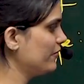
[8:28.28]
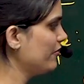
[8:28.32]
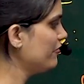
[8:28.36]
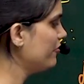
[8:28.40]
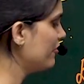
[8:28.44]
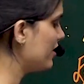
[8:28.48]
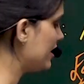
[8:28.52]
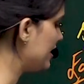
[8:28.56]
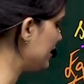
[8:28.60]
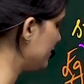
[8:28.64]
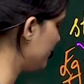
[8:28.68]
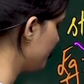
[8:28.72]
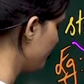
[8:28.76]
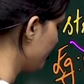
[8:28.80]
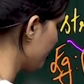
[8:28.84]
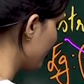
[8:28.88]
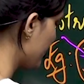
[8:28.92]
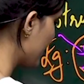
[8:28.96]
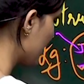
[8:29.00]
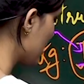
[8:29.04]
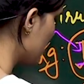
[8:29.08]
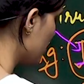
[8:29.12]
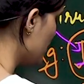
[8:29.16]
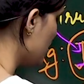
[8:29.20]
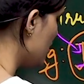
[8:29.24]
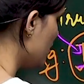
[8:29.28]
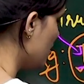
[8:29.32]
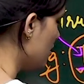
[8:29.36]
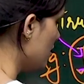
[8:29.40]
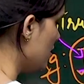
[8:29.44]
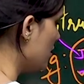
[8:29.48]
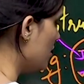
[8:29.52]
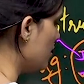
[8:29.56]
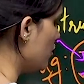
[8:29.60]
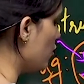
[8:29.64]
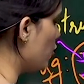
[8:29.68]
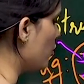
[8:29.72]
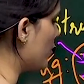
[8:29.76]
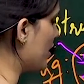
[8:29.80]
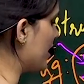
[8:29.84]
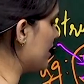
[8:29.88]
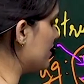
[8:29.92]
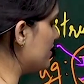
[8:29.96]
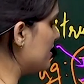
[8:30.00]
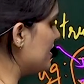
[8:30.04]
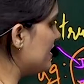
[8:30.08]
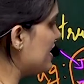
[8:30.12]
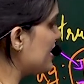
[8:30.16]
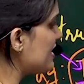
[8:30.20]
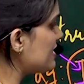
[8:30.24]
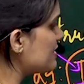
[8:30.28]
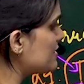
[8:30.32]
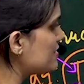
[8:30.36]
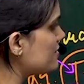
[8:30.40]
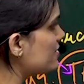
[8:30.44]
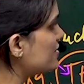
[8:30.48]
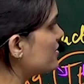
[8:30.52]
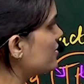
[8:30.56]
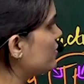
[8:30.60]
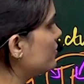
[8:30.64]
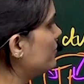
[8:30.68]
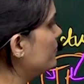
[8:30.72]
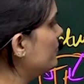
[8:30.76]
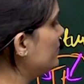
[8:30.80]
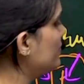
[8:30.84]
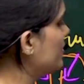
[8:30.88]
Fine? Okay, the next term